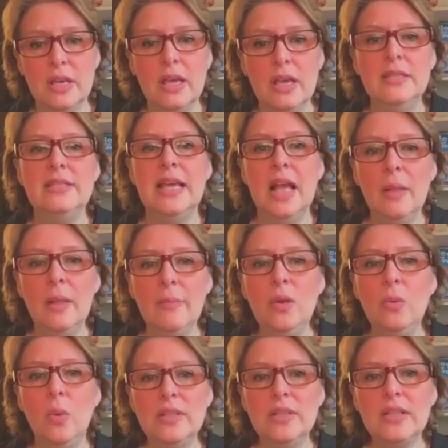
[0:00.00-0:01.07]
tell me
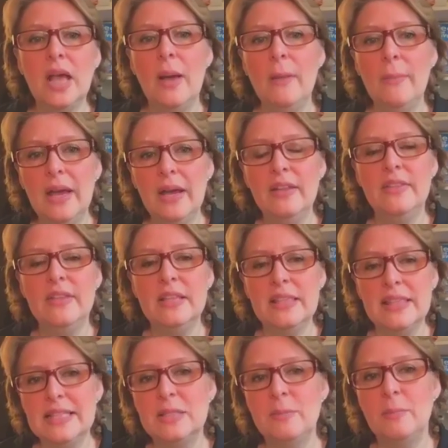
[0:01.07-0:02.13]
what's come out of this
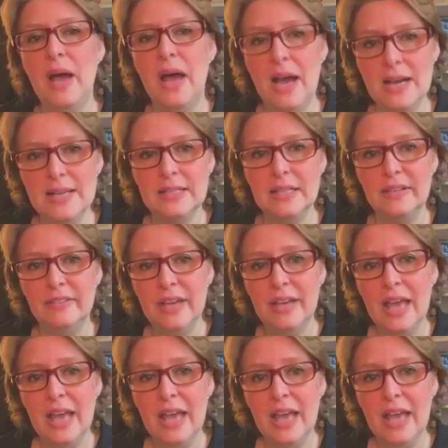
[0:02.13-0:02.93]
that's positive.